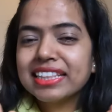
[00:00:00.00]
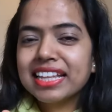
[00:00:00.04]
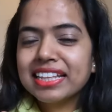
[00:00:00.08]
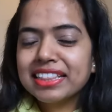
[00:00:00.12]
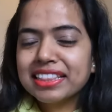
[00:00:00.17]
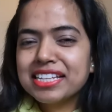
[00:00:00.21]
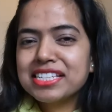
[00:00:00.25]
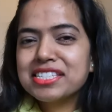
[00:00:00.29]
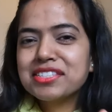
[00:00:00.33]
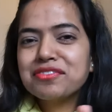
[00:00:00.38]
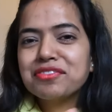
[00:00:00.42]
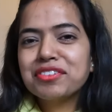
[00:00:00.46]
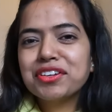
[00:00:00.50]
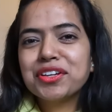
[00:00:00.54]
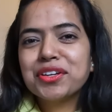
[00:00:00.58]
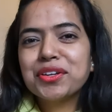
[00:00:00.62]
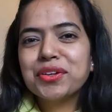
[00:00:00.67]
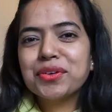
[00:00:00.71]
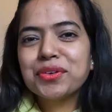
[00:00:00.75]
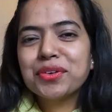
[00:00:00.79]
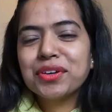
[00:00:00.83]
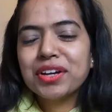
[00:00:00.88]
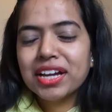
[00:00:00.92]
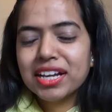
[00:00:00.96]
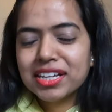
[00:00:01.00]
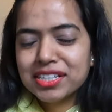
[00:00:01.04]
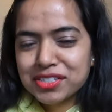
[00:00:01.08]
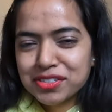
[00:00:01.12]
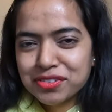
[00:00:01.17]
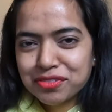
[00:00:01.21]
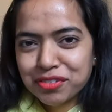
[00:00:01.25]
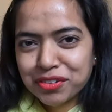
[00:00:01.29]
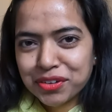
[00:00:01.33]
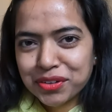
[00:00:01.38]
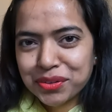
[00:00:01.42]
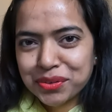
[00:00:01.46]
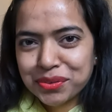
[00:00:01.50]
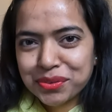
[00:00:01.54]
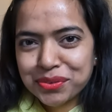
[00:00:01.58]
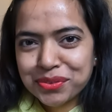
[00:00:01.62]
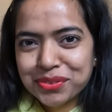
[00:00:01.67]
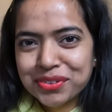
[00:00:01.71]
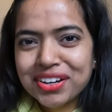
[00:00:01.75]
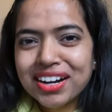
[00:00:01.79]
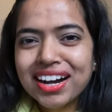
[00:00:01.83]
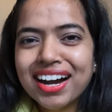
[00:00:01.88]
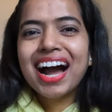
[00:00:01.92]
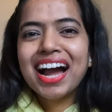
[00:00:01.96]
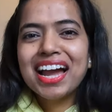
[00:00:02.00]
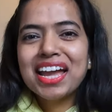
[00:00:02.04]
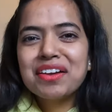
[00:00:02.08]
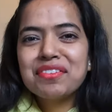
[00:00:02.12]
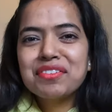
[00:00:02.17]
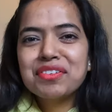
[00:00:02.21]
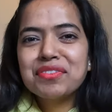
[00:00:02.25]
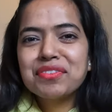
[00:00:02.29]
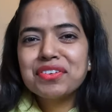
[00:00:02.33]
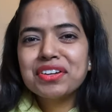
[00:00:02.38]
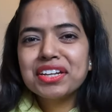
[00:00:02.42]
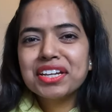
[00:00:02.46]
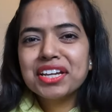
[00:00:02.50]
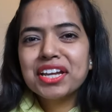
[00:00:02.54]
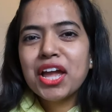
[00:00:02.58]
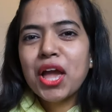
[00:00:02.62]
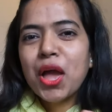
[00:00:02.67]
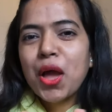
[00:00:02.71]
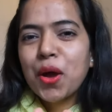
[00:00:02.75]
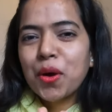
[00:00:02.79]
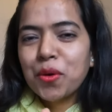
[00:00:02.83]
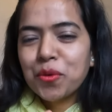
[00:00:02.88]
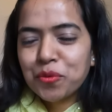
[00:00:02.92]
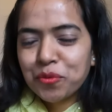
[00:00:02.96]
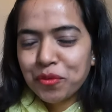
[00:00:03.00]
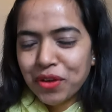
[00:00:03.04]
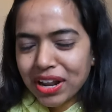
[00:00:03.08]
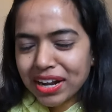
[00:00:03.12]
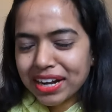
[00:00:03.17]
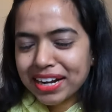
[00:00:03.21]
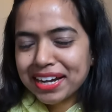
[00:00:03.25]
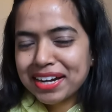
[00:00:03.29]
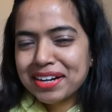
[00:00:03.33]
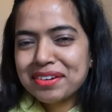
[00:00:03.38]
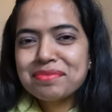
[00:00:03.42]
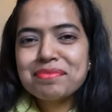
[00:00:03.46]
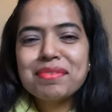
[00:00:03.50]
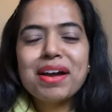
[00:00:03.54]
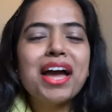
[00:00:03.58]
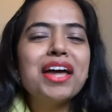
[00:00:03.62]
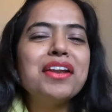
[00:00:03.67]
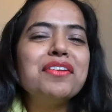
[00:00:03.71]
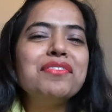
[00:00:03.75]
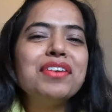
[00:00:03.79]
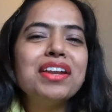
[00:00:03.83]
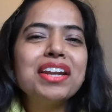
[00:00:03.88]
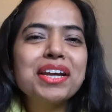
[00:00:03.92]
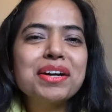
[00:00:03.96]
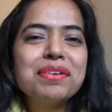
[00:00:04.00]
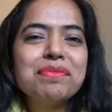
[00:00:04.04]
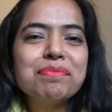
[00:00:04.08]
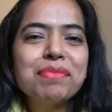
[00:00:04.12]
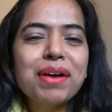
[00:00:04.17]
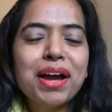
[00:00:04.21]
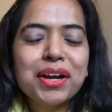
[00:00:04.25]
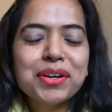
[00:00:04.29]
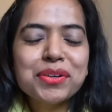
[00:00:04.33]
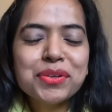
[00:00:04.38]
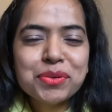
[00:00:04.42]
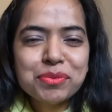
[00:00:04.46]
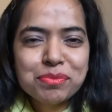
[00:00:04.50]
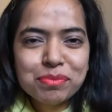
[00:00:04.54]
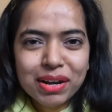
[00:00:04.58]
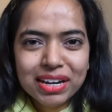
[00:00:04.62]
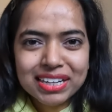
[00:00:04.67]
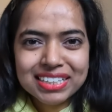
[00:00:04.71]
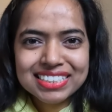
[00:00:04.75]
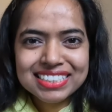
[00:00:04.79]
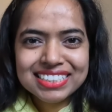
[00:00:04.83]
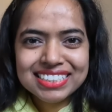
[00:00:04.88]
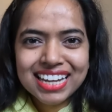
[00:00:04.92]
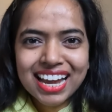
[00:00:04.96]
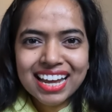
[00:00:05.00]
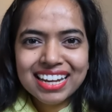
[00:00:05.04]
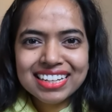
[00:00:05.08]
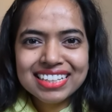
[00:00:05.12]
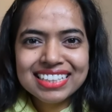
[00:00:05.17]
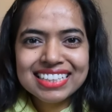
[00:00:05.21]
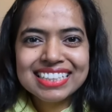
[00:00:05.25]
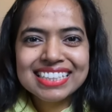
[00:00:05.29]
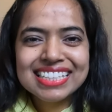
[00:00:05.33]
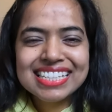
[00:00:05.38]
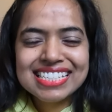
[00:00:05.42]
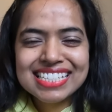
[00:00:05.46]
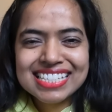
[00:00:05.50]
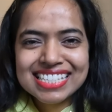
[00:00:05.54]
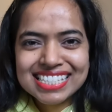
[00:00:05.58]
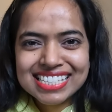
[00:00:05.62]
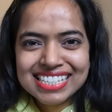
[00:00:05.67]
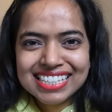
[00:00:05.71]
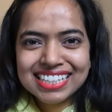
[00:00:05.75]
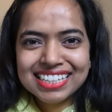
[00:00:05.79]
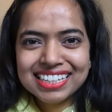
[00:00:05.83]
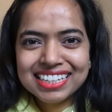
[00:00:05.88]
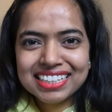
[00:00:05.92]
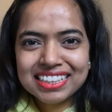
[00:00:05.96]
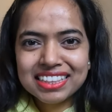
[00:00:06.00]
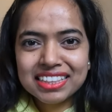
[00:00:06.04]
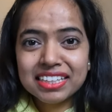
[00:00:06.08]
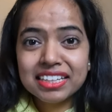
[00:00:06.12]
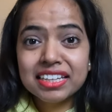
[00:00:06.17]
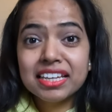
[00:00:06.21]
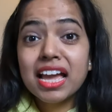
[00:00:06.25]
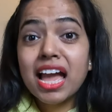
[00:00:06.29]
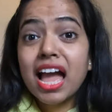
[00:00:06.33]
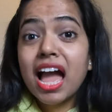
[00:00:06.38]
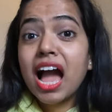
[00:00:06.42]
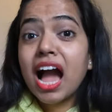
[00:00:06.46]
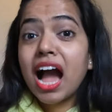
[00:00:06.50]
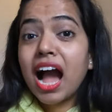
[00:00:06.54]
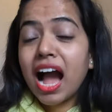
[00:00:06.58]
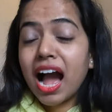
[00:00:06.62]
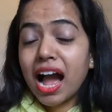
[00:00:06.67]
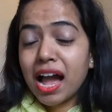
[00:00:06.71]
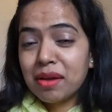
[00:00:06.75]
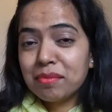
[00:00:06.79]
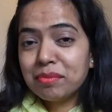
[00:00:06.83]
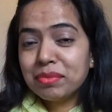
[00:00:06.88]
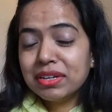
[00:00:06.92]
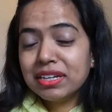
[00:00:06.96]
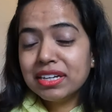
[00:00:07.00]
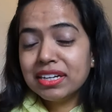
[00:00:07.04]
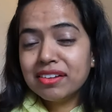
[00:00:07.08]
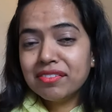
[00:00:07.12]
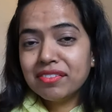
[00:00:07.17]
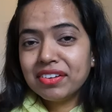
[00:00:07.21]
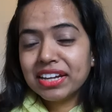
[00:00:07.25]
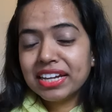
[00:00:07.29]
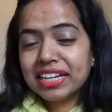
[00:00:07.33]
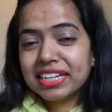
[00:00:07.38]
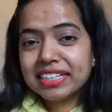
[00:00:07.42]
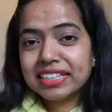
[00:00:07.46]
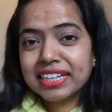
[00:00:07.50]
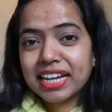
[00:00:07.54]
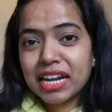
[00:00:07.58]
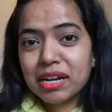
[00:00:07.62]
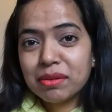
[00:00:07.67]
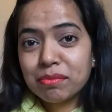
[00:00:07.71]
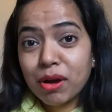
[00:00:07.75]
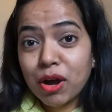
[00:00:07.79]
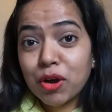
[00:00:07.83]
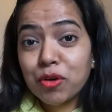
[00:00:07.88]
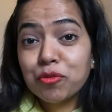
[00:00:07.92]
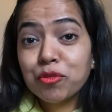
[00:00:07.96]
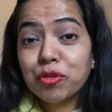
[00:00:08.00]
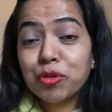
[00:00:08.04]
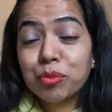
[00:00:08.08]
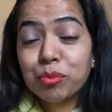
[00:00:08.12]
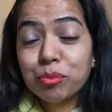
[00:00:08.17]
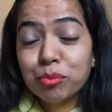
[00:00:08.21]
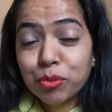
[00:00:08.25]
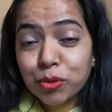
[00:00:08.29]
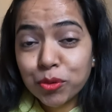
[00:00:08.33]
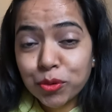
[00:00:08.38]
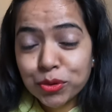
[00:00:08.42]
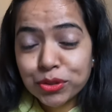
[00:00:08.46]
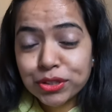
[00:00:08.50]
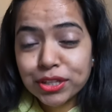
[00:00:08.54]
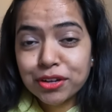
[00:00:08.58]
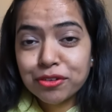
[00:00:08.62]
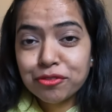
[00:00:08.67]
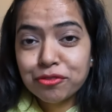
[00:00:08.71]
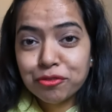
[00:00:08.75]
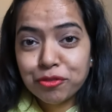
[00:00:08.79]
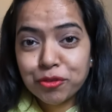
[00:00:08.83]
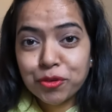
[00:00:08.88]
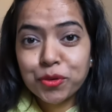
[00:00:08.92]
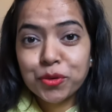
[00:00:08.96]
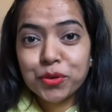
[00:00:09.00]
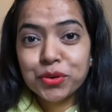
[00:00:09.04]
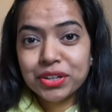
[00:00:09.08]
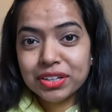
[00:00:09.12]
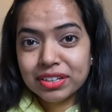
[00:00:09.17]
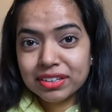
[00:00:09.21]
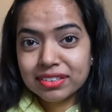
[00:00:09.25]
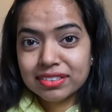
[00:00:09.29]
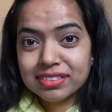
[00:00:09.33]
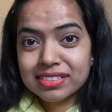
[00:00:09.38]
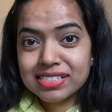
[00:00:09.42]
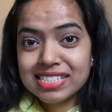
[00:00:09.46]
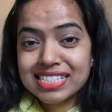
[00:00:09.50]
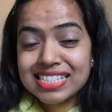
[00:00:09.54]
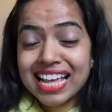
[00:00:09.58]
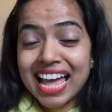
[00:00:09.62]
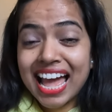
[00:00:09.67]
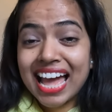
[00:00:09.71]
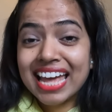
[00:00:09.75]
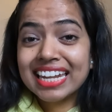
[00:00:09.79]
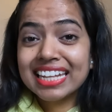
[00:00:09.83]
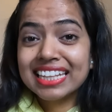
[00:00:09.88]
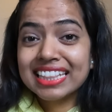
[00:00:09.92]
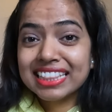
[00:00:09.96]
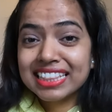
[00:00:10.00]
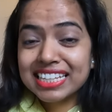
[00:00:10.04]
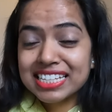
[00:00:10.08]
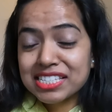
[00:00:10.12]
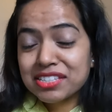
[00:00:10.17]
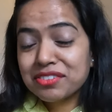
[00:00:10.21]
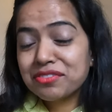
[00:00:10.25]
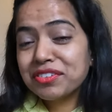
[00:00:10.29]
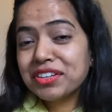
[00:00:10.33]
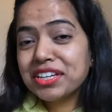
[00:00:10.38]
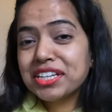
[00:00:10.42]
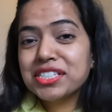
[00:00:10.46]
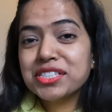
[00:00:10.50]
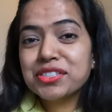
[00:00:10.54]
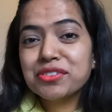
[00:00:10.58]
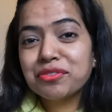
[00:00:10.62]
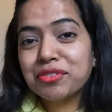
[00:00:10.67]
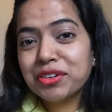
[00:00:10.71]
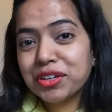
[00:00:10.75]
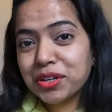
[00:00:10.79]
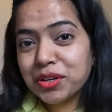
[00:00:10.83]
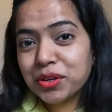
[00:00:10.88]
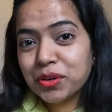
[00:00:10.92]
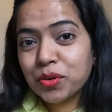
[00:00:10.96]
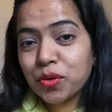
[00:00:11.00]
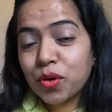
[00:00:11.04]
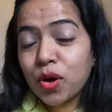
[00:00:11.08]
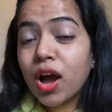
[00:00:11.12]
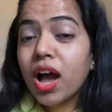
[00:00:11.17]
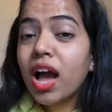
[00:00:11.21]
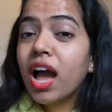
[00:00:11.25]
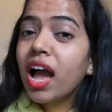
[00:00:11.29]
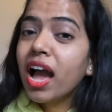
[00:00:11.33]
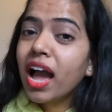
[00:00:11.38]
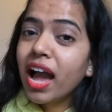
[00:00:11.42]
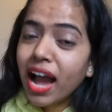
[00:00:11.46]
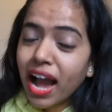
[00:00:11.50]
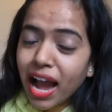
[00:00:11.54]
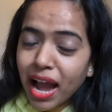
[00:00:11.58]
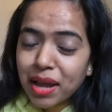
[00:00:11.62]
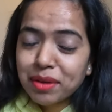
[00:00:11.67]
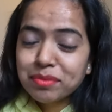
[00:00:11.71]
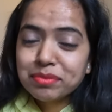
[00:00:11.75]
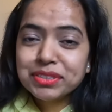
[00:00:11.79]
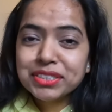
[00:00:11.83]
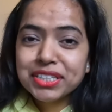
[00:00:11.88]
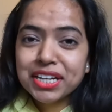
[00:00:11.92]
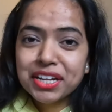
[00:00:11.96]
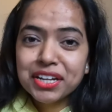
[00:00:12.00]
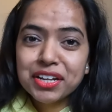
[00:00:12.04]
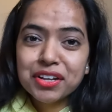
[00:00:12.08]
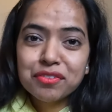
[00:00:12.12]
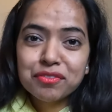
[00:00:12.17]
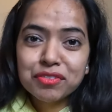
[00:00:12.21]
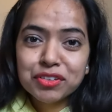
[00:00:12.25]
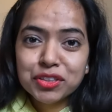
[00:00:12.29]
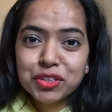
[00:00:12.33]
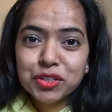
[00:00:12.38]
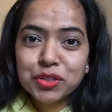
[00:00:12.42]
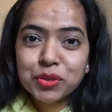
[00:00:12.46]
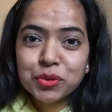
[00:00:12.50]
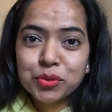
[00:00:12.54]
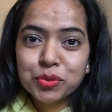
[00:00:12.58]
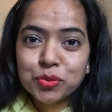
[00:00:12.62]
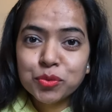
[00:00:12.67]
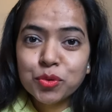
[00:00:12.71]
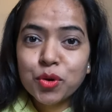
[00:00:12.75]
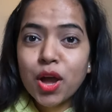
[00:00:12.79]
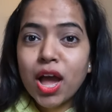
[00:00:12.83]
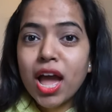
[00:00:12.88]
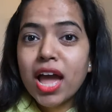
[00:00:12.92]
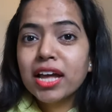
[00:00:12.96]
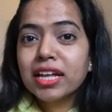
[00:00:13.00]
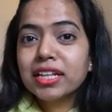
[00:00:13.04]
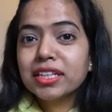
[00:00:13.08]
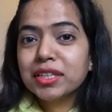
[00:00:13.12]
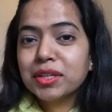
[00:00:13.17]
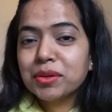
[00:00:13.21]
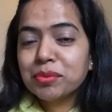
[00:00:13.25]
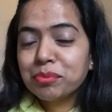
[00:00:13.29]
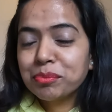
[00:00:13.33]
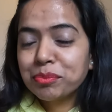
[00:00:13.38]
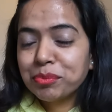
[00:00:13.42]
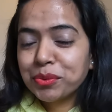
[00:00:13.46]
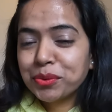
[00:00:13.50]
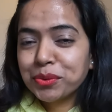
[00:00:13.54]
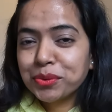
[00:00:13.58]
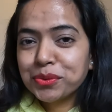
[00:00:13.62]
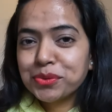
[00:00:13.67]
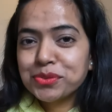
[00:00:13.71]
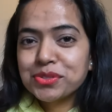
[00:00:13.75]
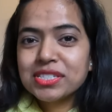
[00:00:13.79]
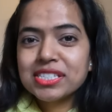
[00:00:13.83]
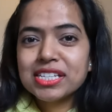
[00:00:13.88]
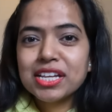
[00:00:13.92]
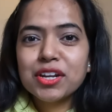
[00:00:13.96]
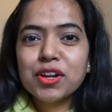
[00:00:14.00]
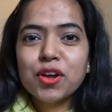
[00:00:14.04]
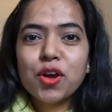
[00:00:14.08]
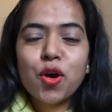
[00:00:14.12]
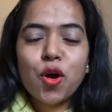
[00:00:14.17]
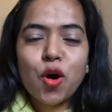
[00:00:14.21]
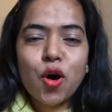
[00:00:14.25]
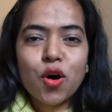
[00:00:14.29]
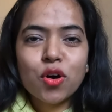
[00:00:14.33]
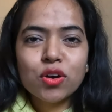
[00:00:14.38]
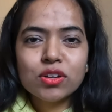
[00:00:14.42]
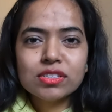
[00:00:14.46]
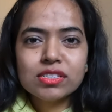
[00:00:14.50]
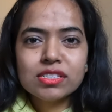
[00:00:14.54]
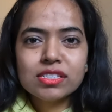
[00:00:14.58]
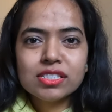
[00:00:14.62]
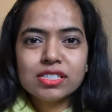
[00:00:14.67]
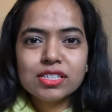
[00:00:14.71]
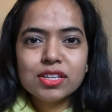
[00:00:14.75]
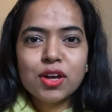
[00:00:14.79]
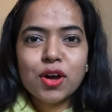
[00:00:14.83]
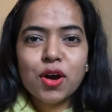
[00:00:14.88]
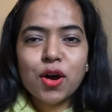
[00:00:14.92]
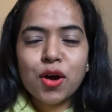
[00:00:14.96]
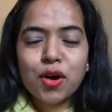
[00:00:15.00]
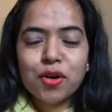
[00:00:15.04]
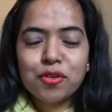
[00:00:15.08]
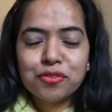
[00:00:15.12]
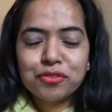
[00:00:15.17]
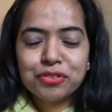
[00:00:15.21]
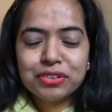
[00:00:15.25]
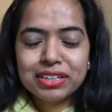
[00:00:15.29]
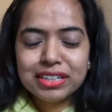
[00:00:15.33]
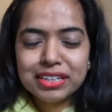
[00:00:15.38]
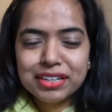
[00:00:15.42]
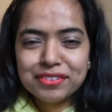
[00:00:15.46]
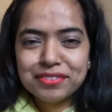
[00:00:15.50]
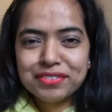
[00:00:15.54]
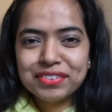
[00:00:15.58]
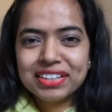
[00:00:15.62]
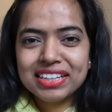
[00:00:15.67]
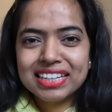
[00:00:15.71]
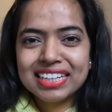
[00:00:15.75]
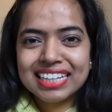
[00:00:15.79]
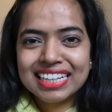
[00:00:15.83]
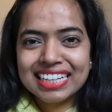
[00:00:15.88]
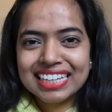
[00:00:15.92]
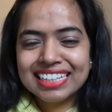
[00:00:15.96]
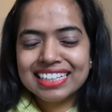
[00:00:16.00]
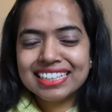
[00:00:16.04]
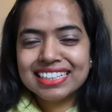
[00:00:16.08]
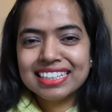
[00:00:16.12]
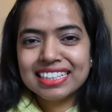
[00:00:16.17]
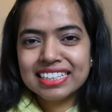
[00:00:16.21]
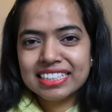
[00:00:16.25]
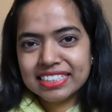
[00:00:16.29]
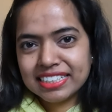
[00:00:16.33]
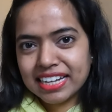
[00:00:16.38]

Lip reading: then this video is for you. Hi everybody, welcome and welcome back to my channel. This is Kriti. I've been living in Denmark for more than 4 years, and in this week's video, I'm sharing with you the pros and cons of living in